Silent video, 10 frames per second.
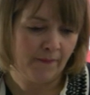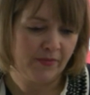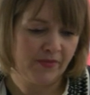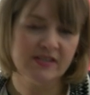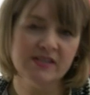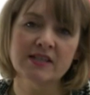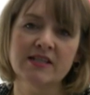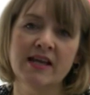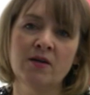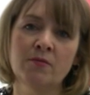This is a
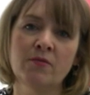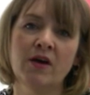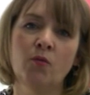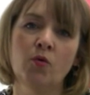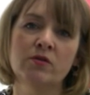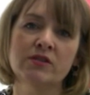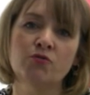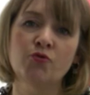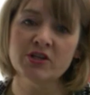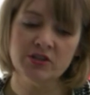term that was
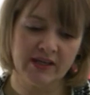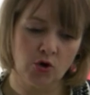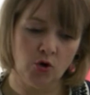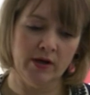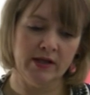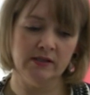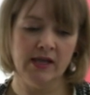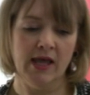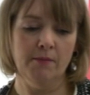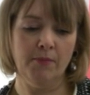originally coined
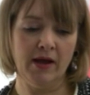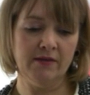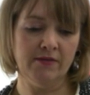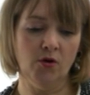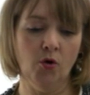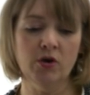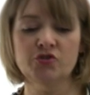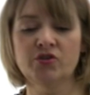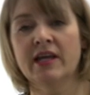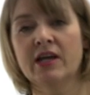by the
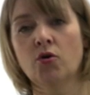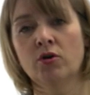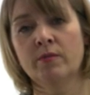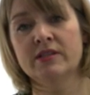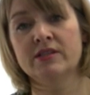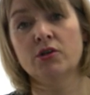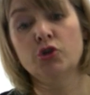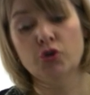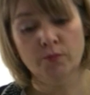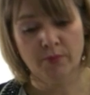Austrian economist
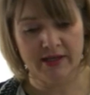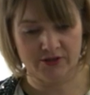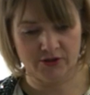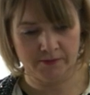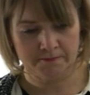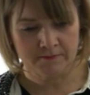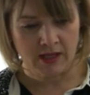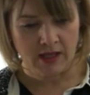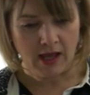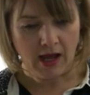Schumpeter.
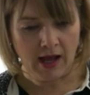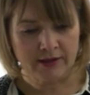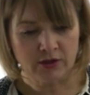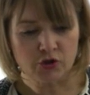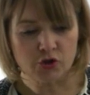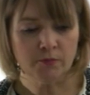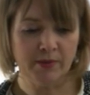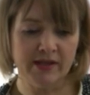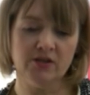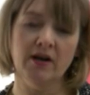And
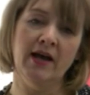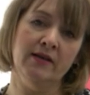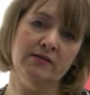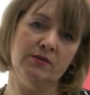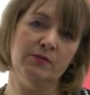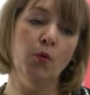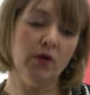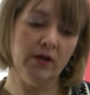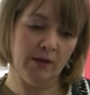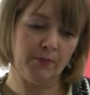Schumpeter has
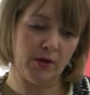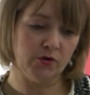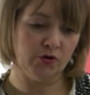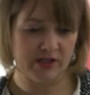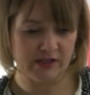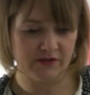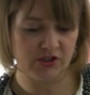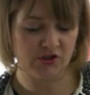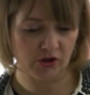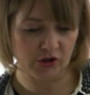spoken about creative
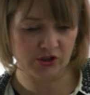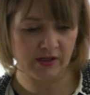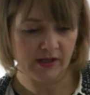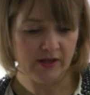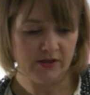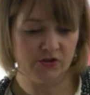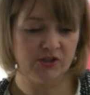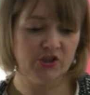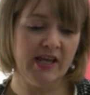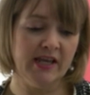destruction to
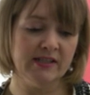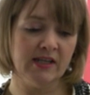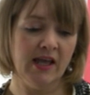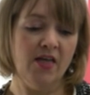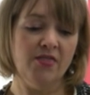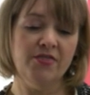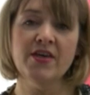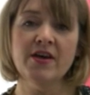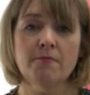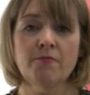suggest
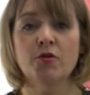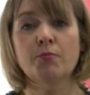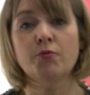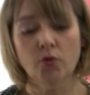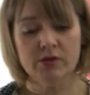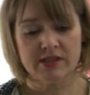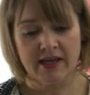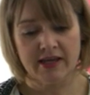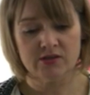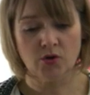that the
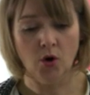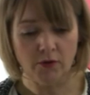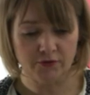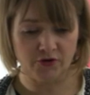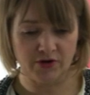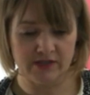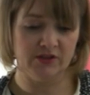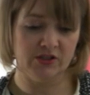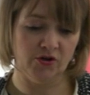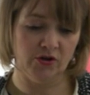process of creative
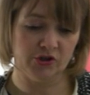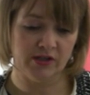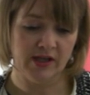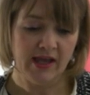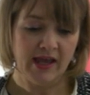destruction